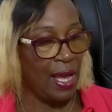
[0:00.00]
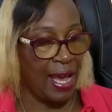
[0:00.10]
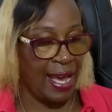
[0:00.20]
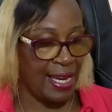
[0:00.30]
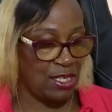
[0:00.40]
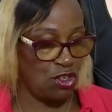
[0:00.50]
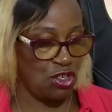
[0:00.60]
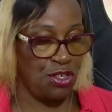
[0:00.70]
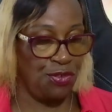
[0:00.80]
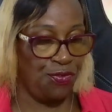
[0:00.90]
and
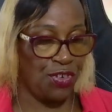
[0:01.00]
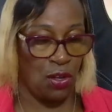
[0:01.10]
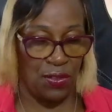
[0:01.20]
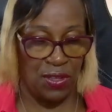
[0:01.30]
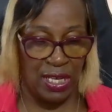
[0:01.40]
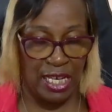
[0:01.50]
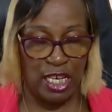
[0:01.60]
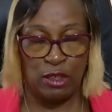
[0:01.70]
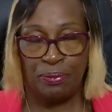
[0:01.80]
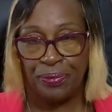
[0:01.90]
you've got
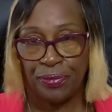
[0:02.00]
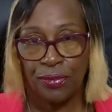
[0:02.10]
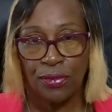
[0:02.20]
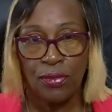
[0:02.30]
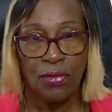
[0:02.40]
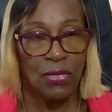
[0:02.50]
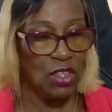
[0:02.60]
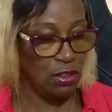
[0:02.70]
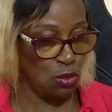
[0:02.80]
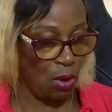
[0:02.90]
the
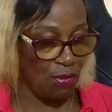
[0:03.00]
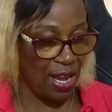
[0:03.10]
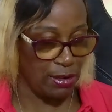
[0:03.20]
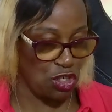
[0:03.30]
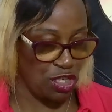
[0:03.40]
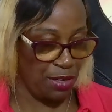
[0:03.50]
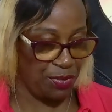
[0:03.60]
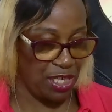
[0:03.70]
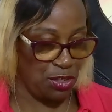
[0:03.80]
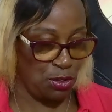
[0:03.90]
twelve hour shift
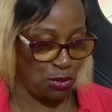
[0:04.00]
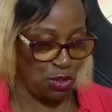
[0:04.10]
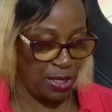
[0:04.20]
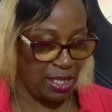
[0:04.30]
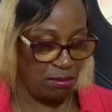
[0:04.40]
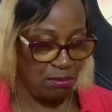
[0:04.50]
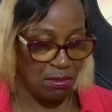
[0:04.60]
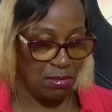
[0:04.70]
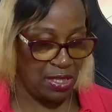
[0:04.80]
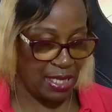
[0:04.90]
and you're doing,
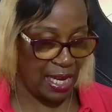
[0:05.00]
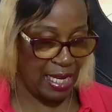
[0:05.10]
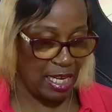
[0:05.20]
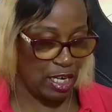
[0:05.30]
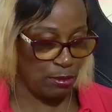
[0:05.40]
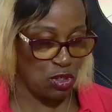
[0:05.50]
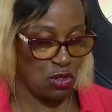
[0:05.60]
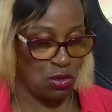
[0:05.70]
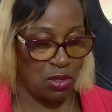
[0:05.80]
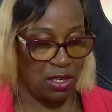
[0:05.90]
say, and I'm just
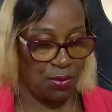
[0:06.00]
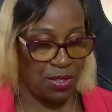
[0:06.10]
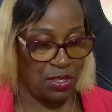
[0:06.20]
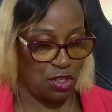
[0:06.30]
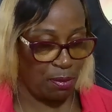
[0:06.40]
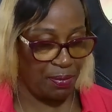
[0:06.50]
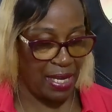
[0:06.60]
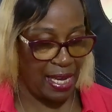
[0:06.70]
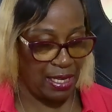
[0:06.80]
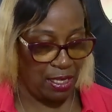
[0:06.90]
talking off the top of my
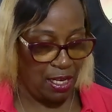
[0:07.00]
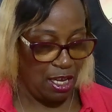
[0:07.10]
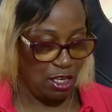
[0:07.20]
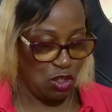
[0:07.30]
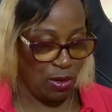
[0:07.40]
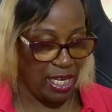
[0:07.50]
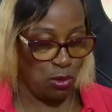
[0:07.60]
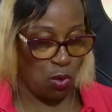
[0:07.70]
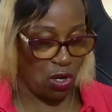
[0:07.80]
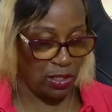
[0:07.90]
head,
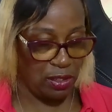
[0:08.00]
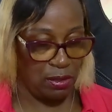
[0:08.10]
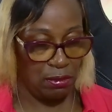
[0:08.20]
twenty-one